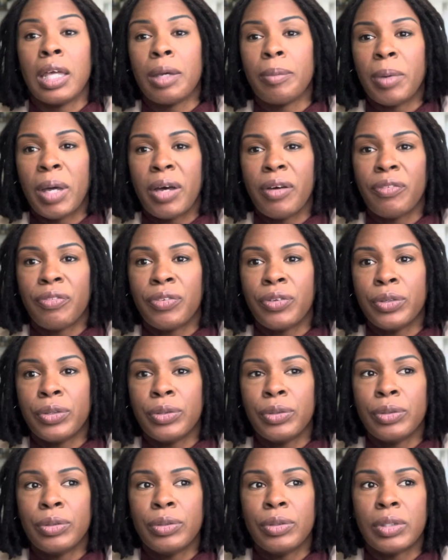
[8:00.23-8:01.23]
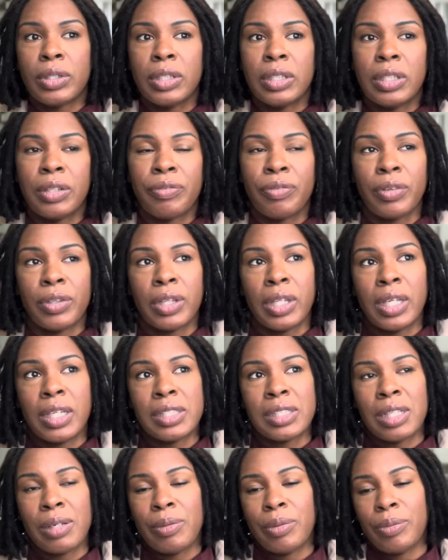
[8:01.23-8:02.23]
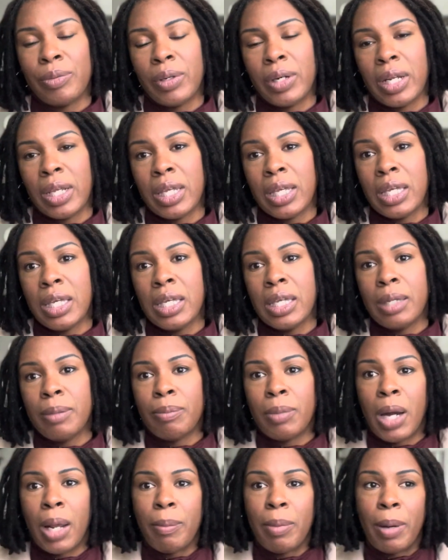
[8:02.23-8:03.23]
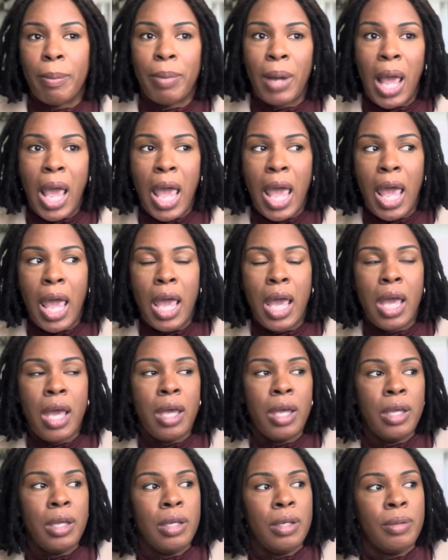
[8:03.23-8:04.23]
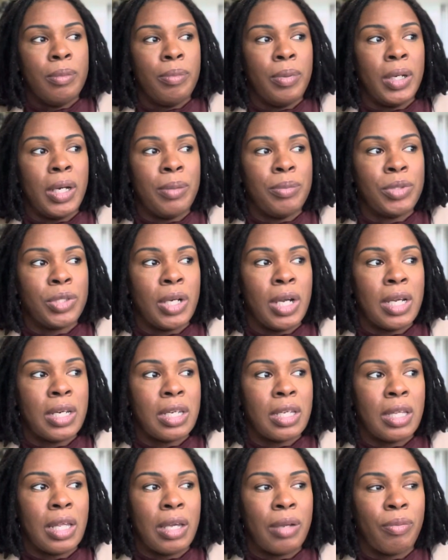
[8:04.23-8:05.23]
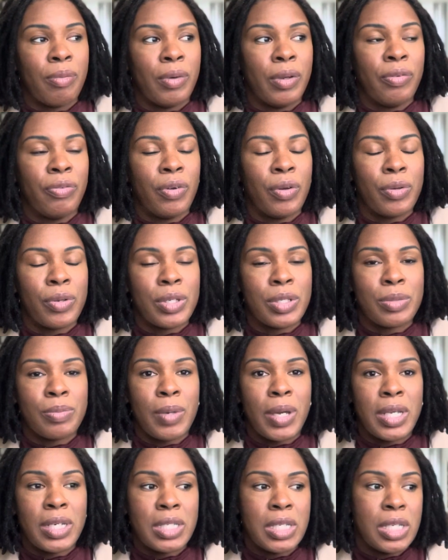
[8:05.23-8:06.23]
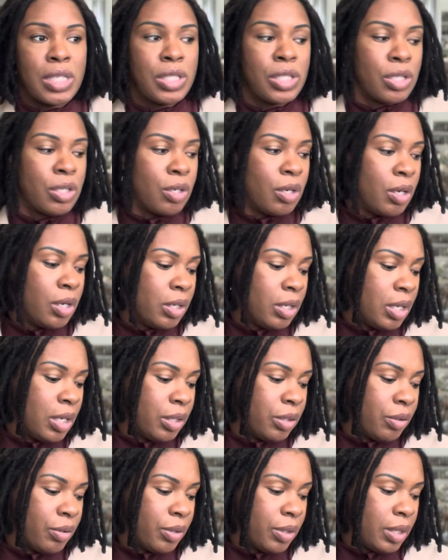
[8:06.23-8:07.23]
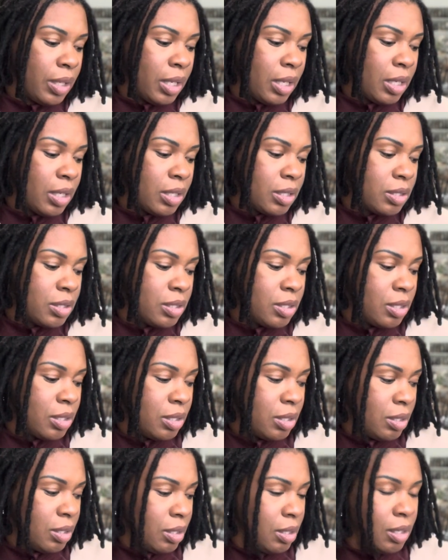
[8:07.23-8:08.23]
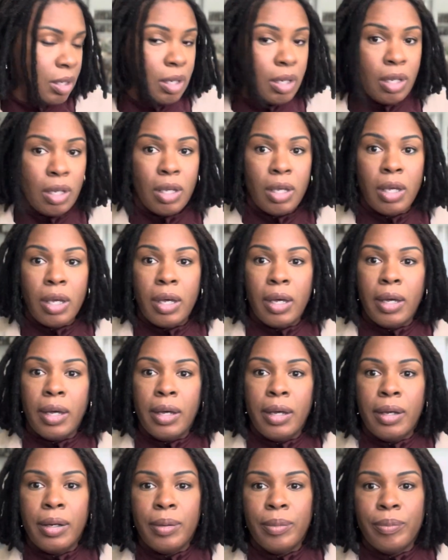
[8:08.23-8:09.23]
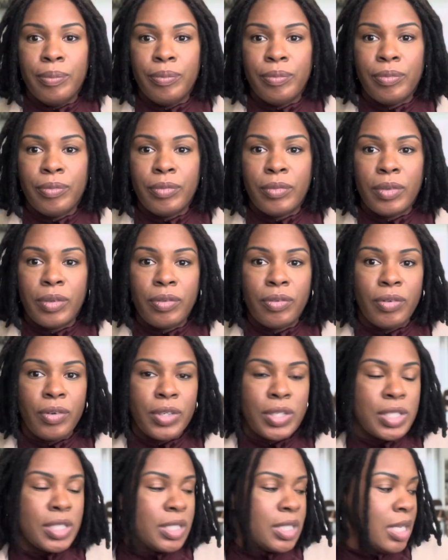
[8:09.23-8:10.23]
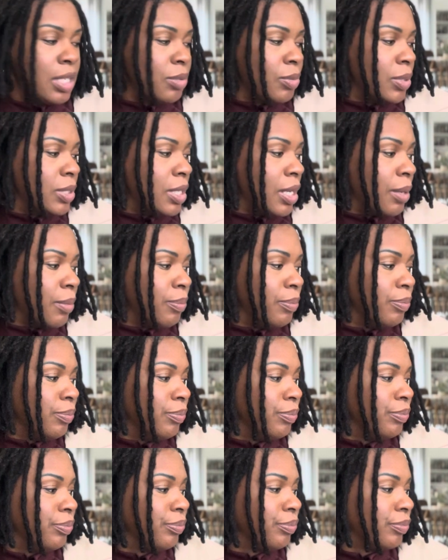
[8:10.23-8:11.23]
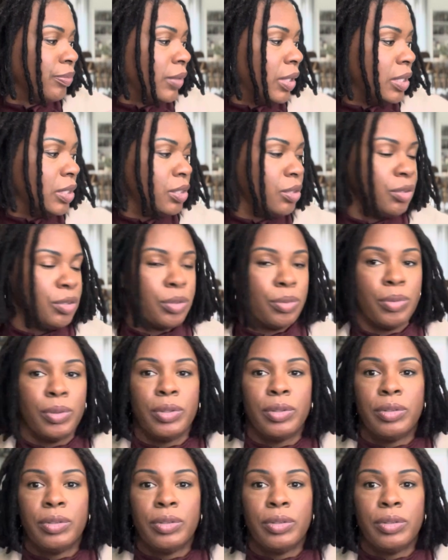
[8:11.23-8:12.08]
about food and different things I would want to eat, blah, blah, blah. But I'm trying to like refocus my attention on other things. Fortune says what's up, as usual.